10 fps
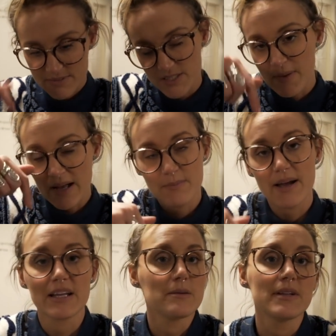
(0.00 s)
smack
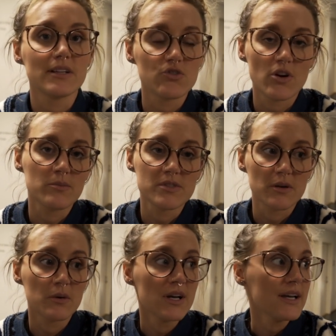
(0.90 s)
bang in the middle of
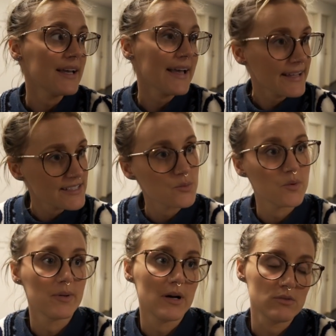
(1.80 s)
Tromsø.
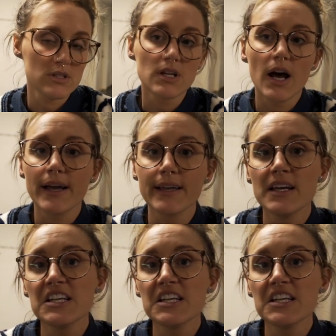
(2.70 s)
£81 a night.